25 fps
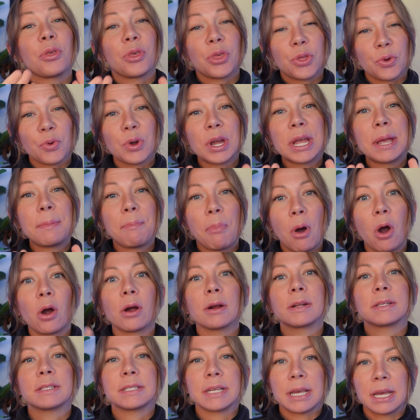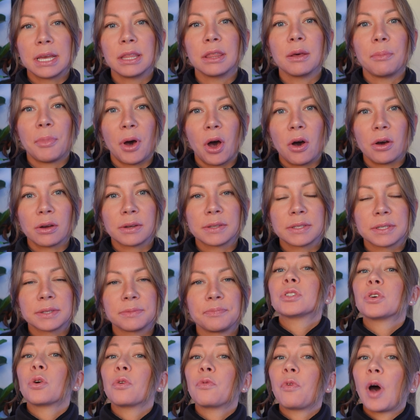3 parts in the box.
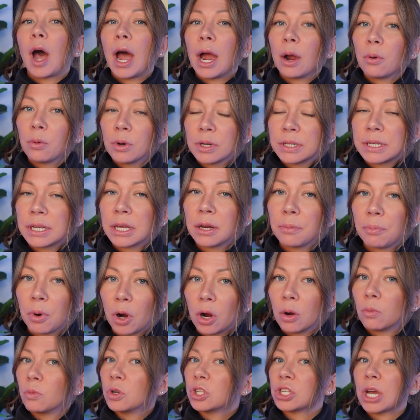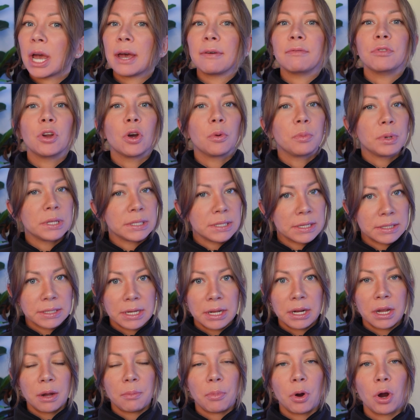So if I were to get a perm, which I have no business
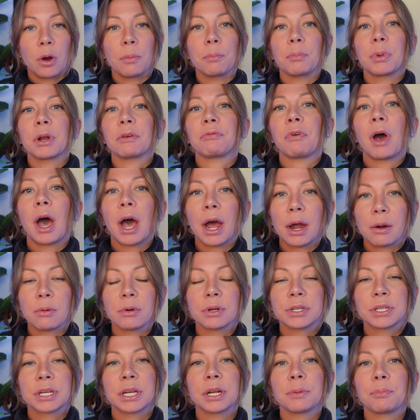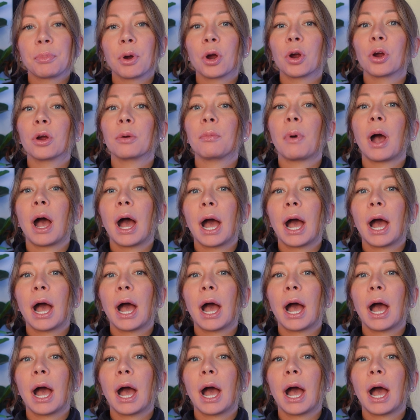getting a perm, but if I were to get a perm,